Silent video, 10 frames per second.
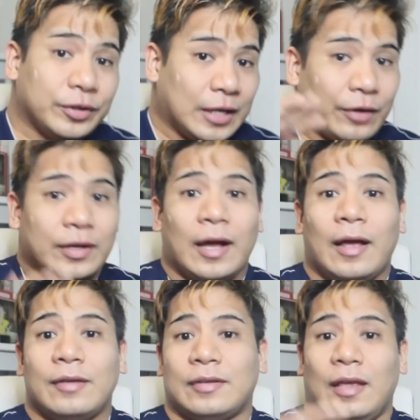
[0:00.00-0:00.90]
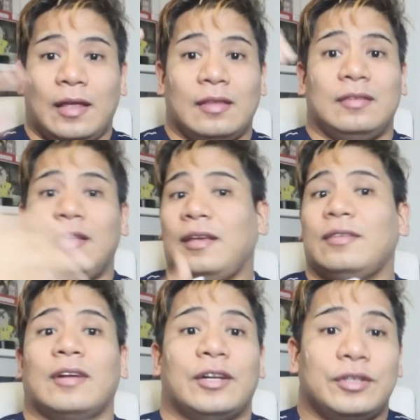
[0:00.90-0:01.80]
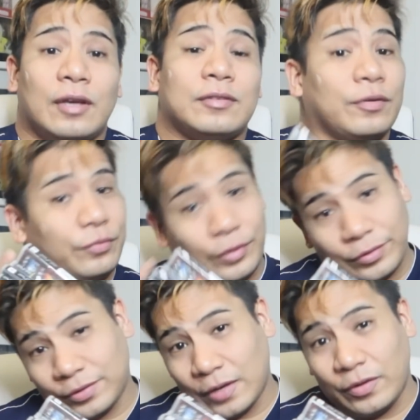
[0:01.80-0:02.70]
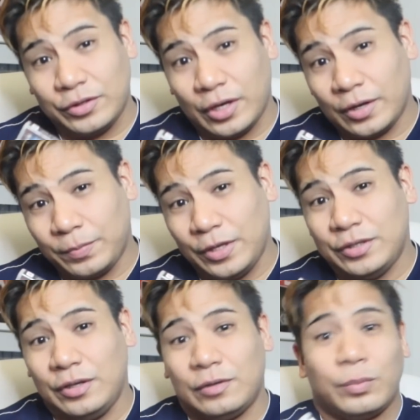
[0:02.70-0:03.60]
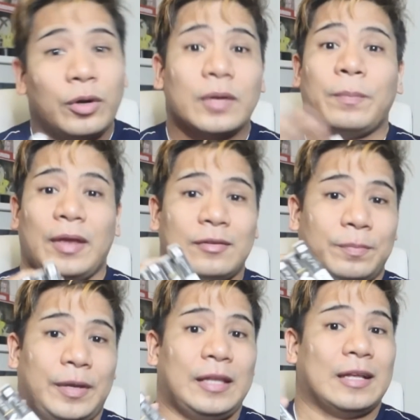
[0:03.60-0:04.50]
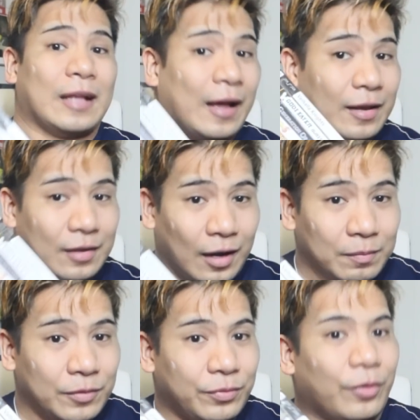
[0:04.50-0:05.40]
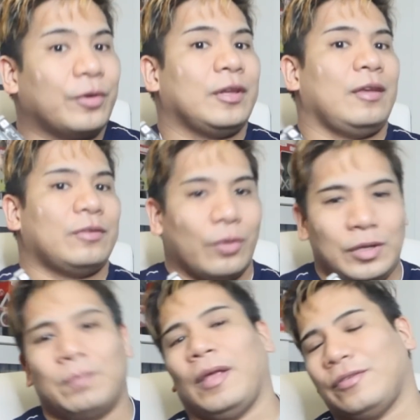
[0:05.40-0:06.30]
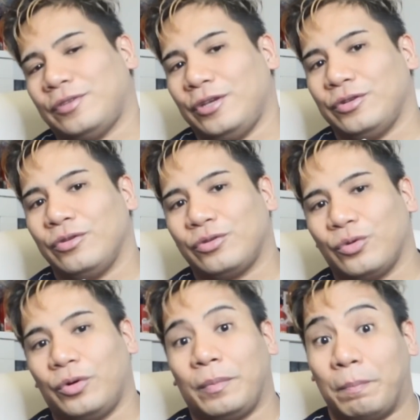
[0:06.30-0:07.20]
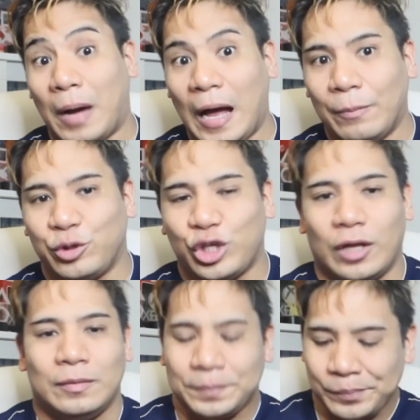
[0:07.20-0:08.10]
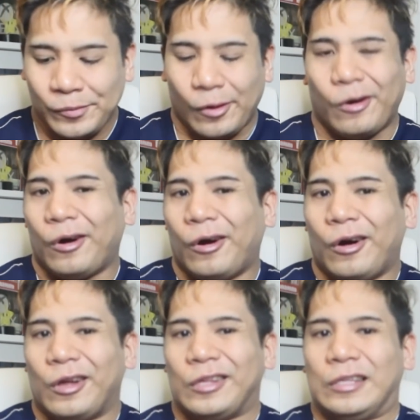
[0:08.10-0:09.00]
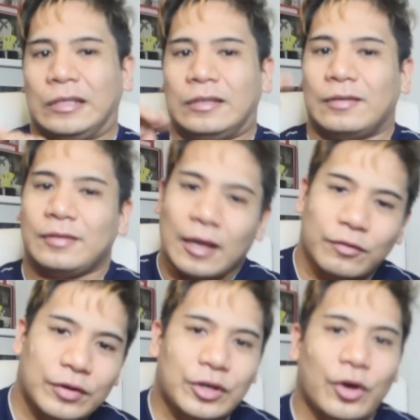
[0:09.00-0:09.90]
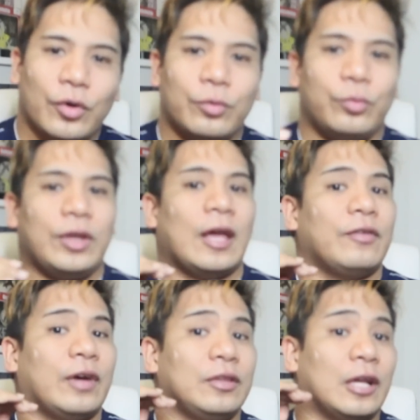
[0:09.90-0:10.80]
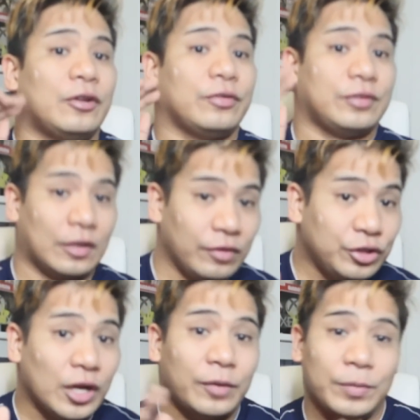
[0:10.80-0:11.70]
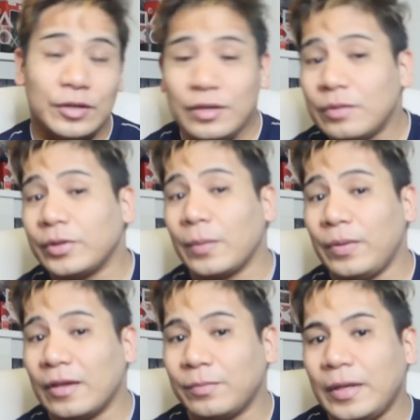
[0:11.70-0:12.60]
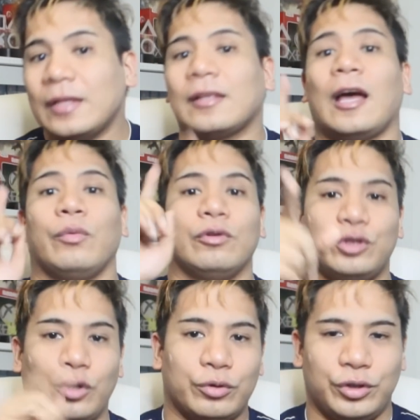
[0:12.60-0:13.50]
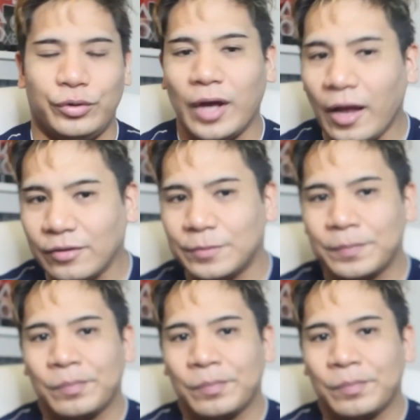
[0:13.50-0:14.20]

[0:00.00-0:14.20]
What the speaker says: now, guys, and these are just the first 7 JRPGs for the PSP that I got before the Sony PlayStation Store bombshell. On the second video, we have another 7 JRPGs for the PSP that I will show to you guys.